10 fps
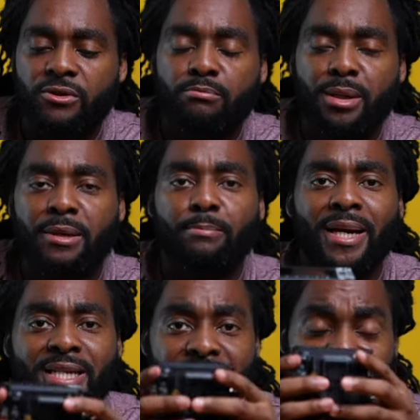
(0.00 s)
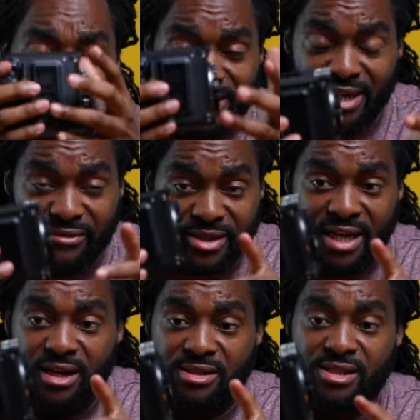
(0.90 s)
but basically
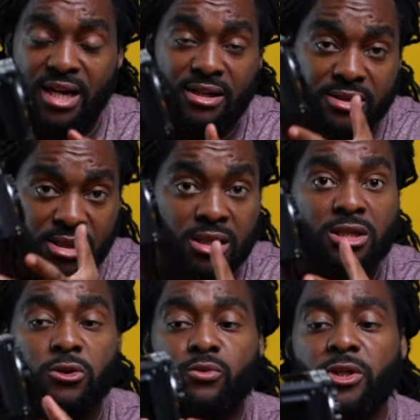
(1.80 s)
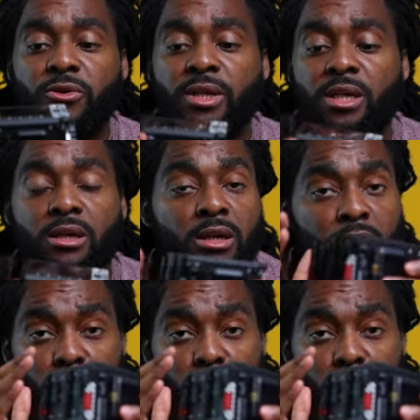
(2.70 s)
$7,000 and this is what you get.